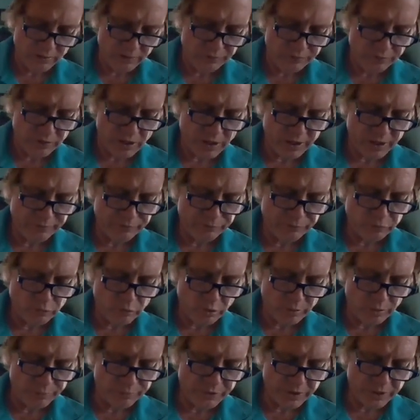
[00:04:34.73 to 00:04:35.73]
Flying
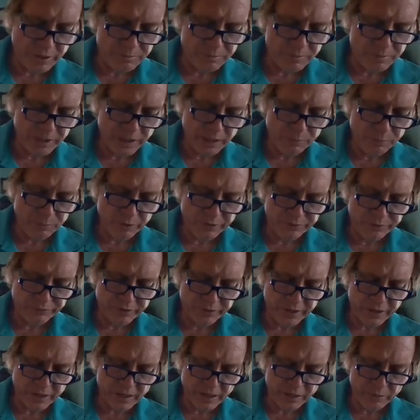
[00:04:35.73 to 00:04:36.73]
forms. In many
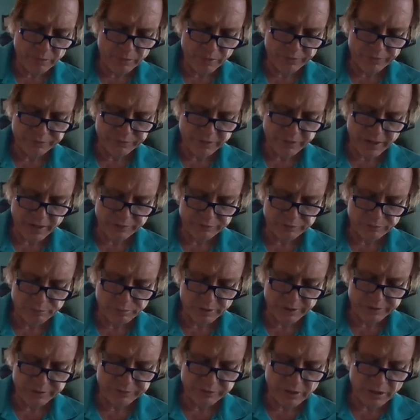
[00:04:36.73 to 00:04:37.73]
present-day high-rise
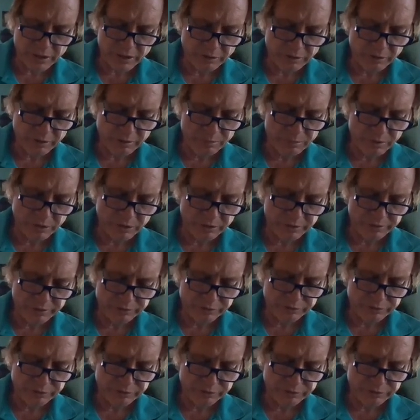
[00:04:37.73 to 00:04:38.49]
cast-in-place concrete buildings,